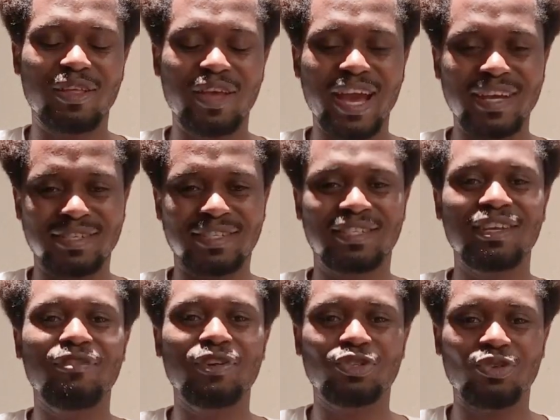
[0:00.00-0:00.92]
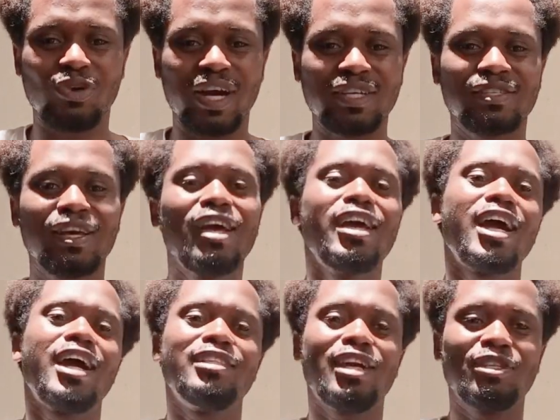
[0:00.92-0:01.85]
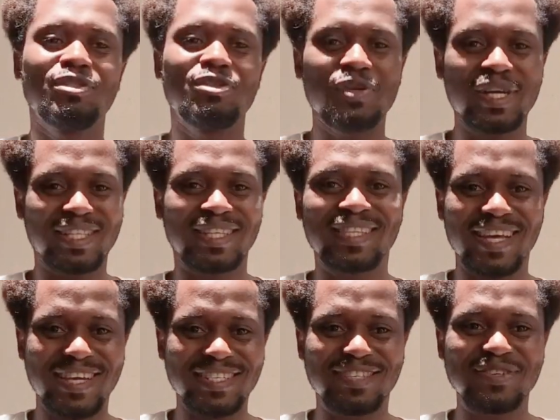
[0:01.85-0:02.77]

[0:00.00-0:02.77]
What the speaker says: 87 twice, and then during the test,